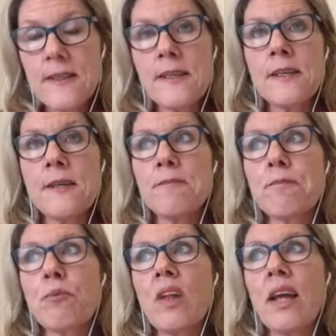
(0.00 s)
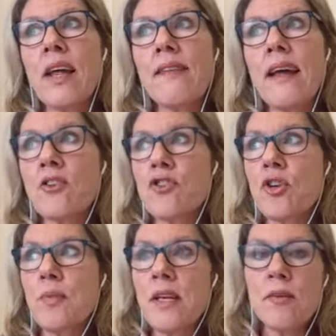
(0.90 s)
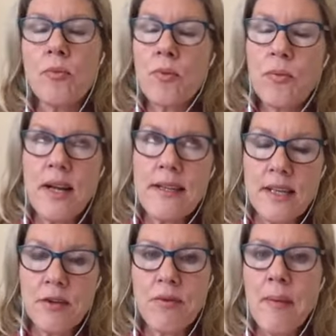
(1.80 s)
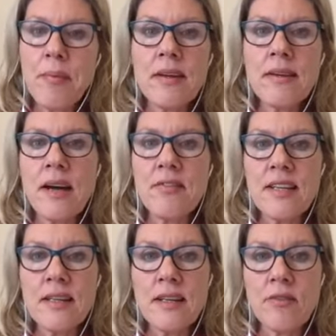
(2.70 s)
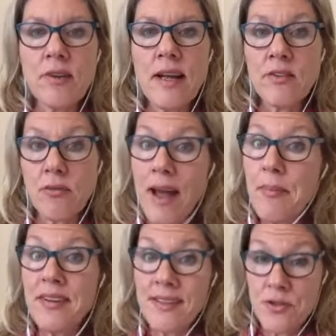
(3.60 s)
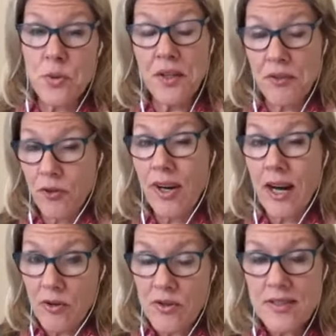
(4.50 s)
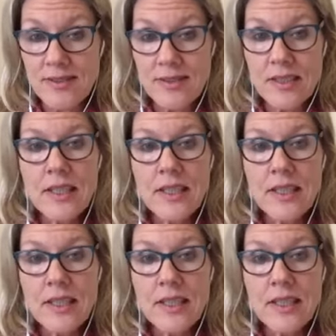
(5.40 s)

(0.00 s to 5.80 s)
And that should be, when I say rapid, I've seen it as rapid as 24 hours.